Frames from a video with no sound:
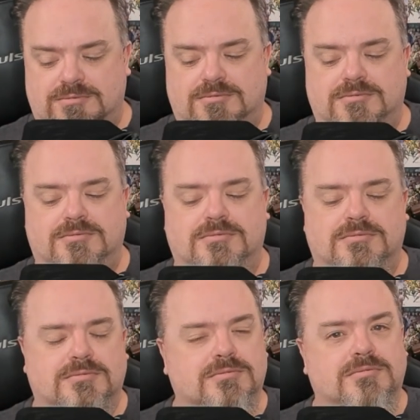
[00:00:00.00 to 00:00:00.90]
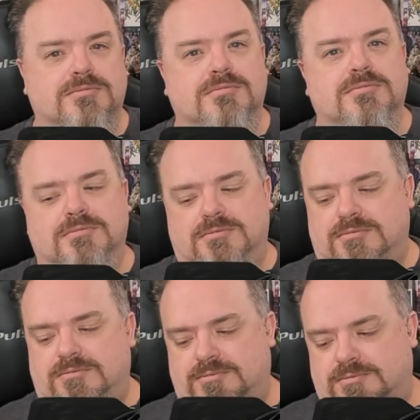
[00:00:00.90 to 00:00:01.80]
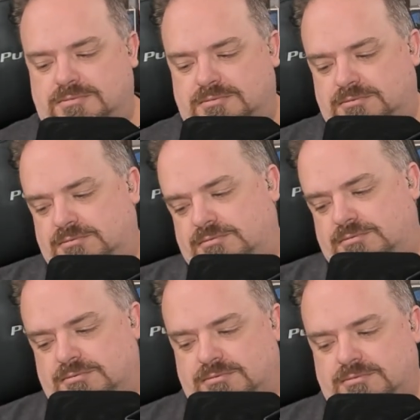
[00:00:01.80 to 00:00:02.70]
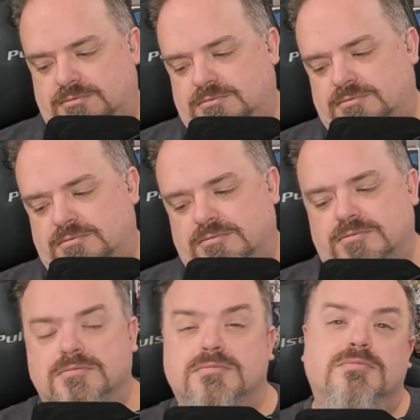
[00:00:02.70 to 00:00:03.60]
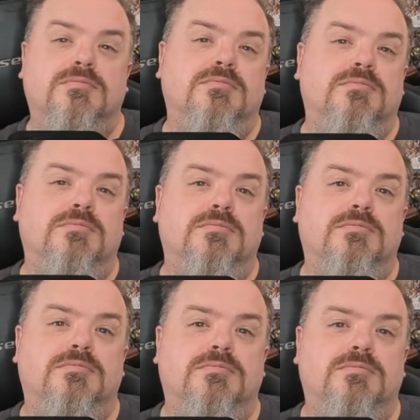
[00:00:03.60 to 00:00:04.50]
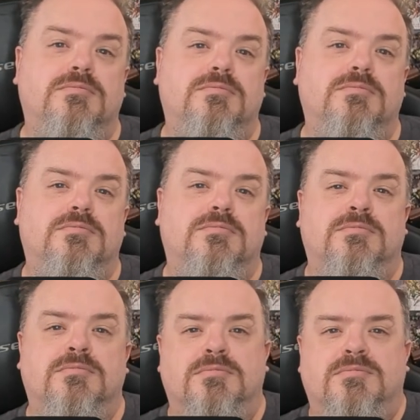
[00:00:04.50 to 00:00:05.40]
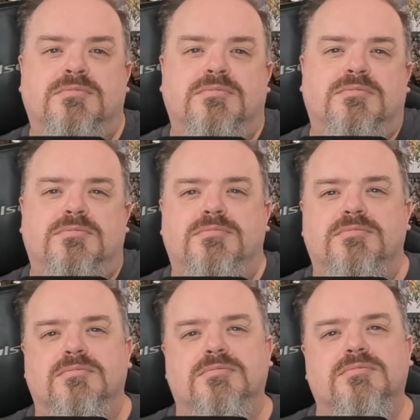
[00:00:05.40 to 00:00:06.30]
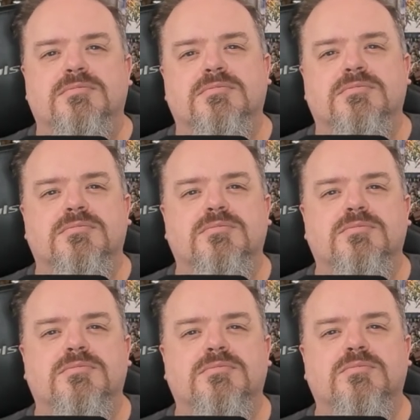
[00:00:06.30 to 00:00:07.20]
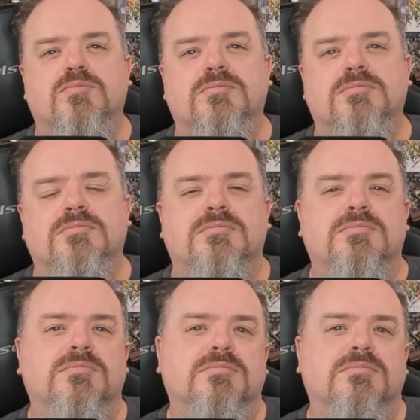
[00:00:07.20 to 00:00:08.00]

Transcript: The person shown says nothing.